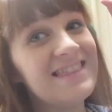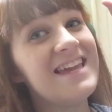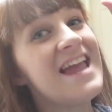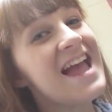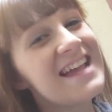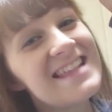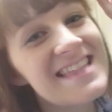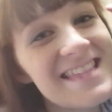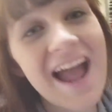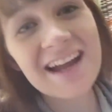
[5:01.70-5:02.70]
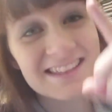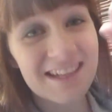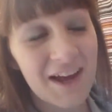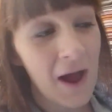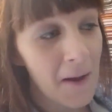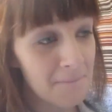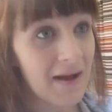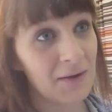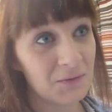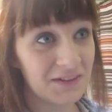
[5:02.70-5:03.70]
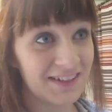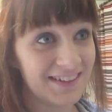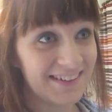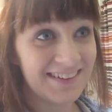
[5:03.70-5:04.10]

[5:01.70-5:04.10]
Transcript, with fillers: the exact amount. The